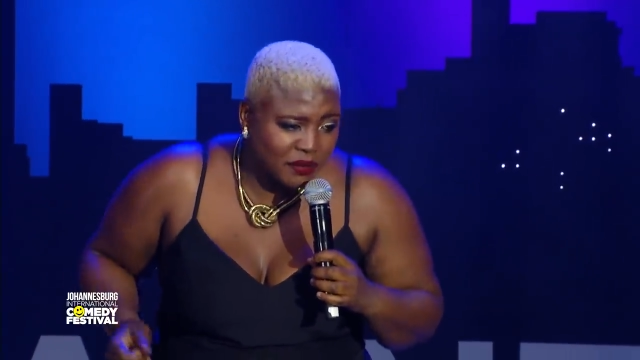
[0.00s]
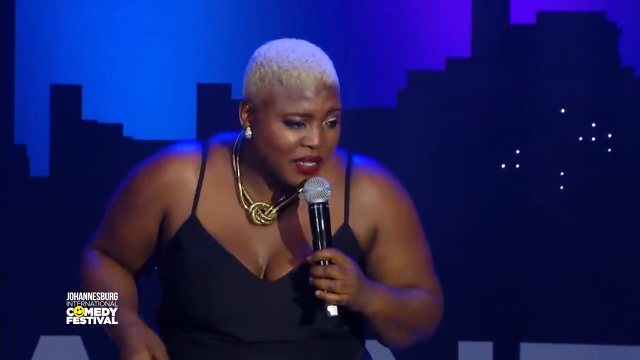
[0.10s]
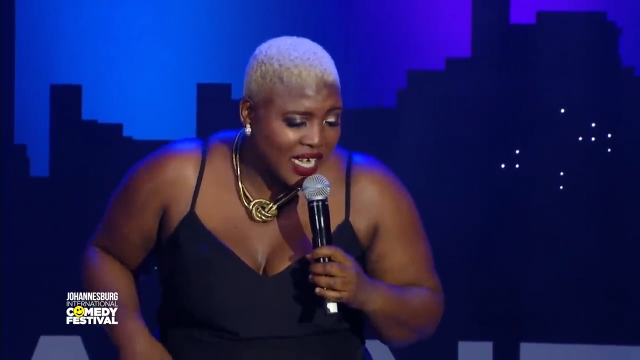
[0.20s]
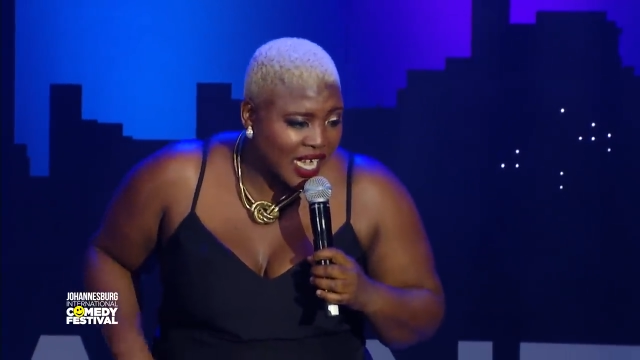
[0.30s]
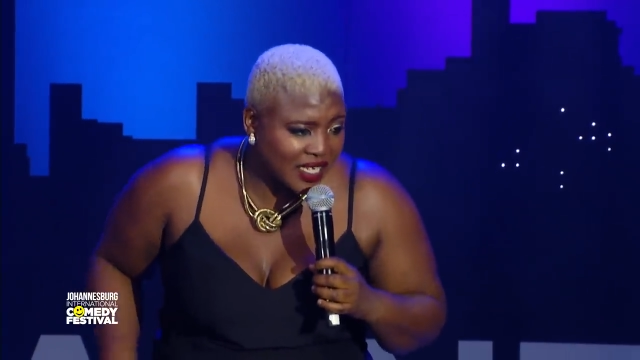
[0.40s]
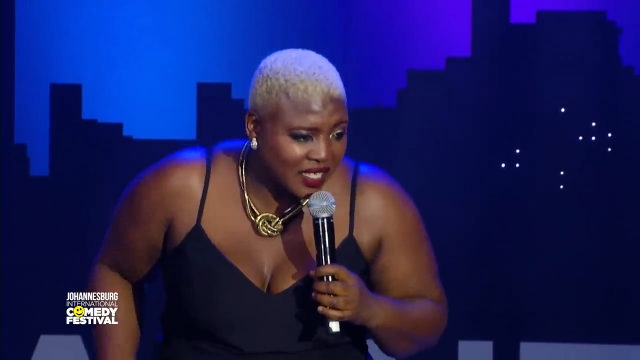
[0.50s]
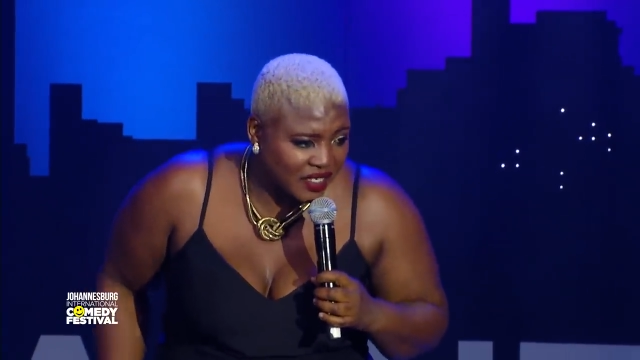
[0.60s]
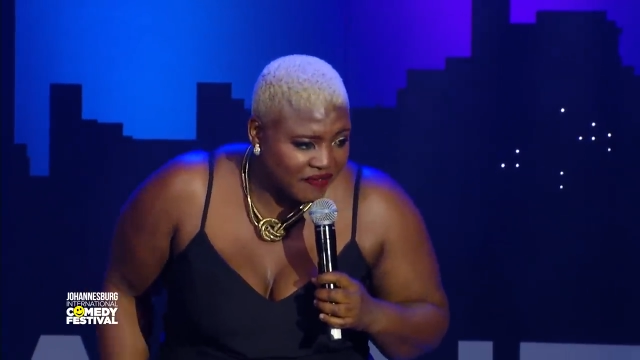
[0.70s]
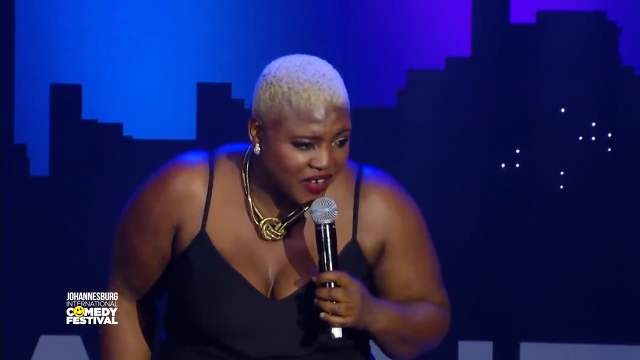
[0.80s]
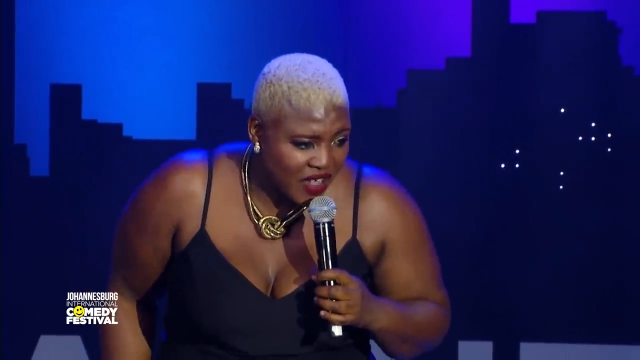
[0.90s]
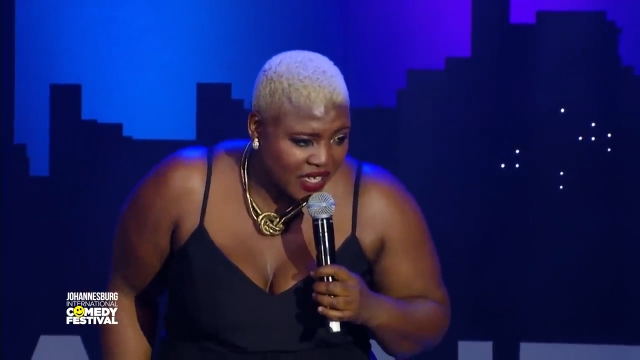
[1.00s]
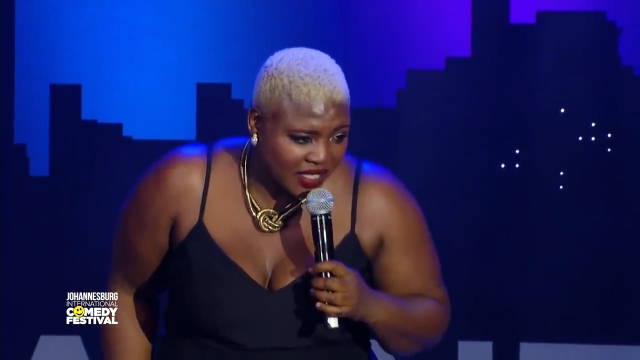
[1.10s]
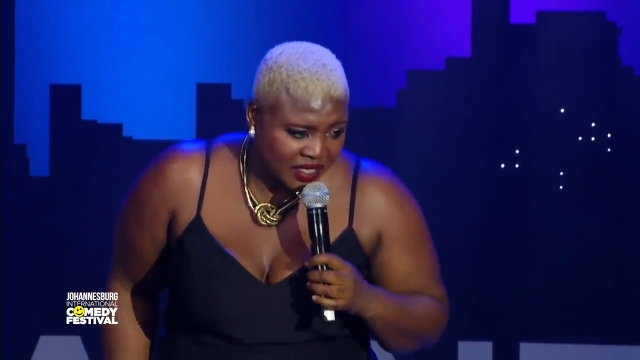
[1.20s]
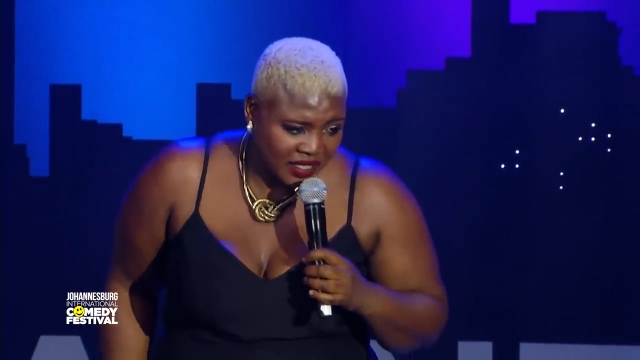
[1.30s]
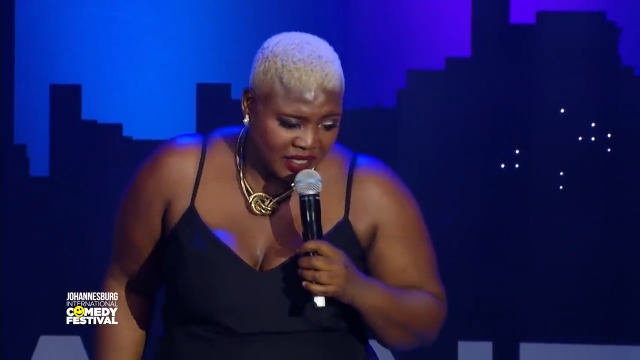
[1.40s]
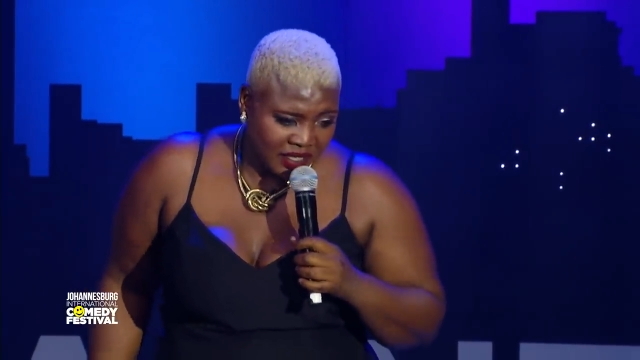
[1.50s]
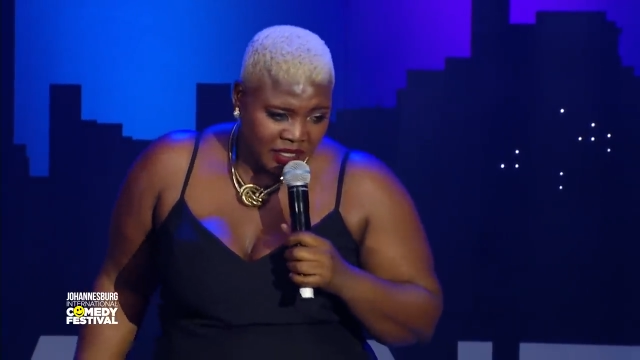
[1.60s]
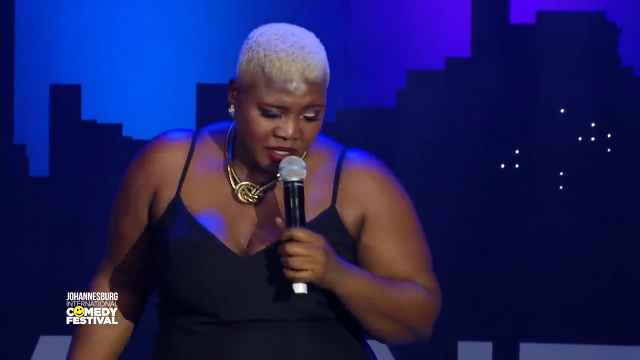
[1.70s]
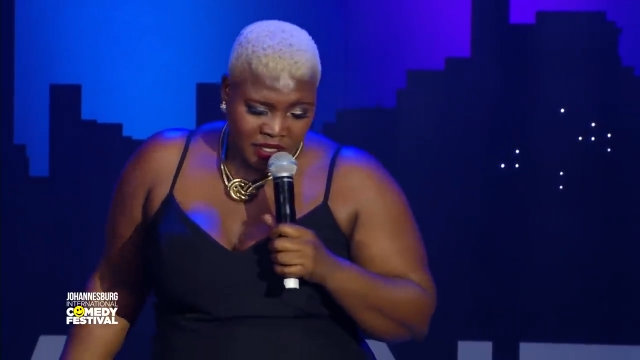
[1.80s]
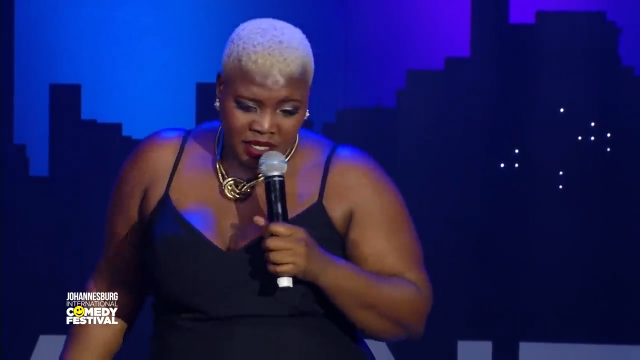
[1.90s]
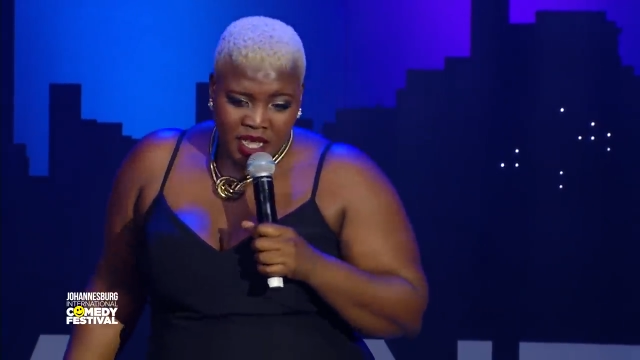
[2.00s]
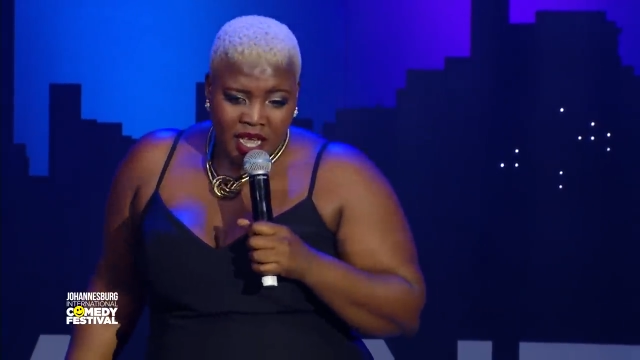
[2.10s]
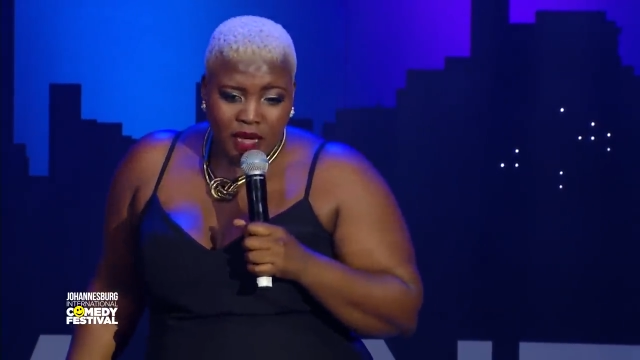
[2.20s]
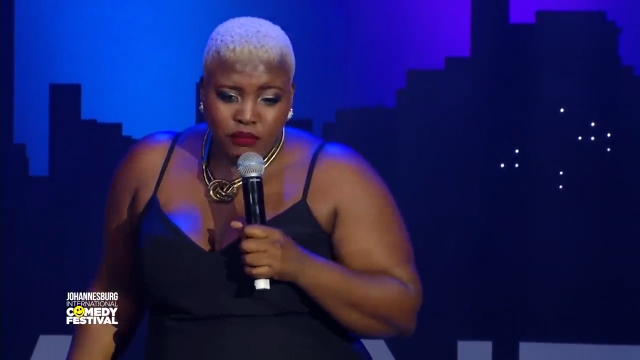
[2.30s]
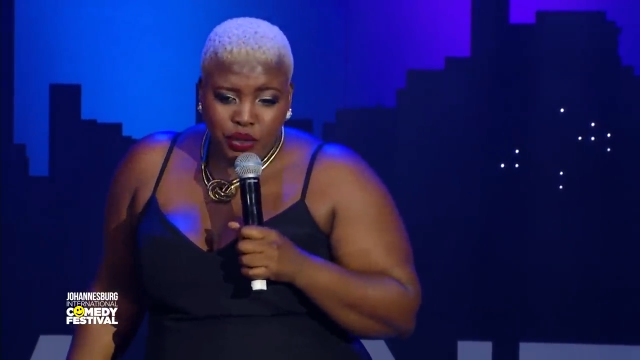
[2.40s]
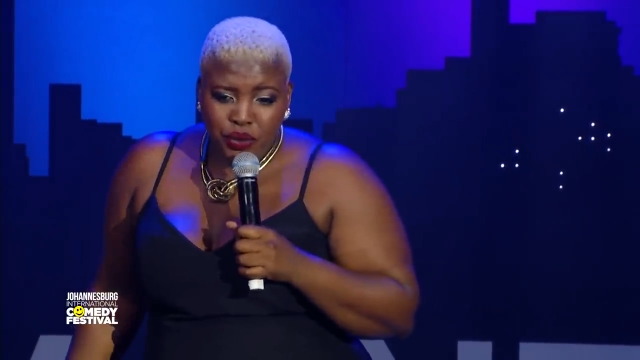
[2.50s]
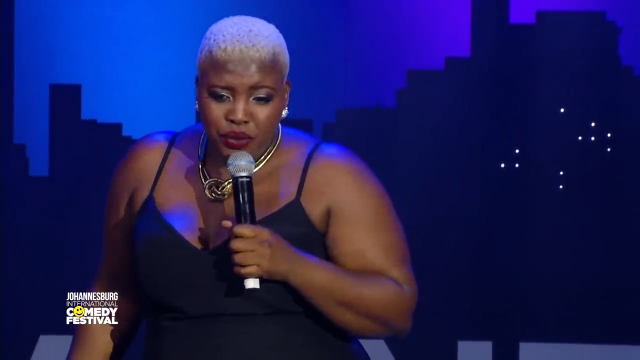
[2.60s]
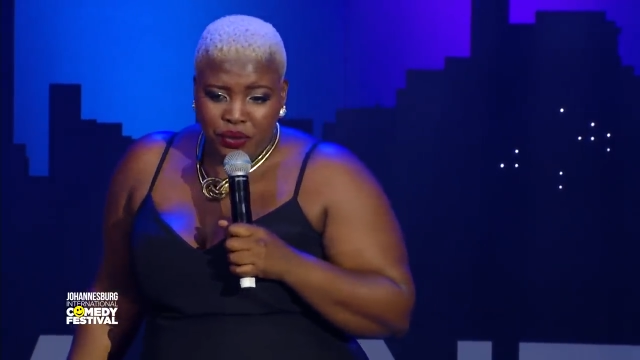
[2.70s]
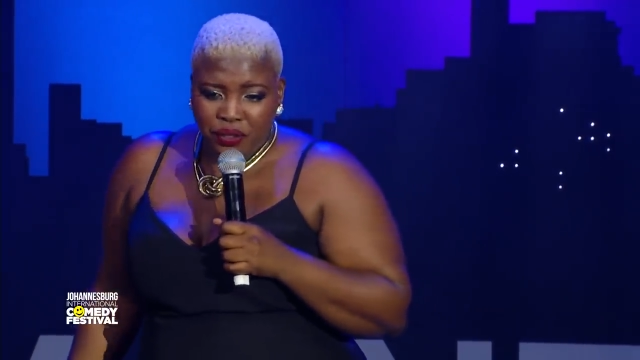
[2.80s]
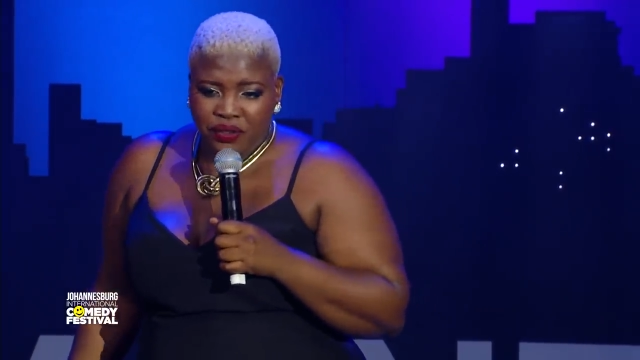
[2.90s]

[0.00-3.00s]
Me, I can't receive flowers. I'm Zulu.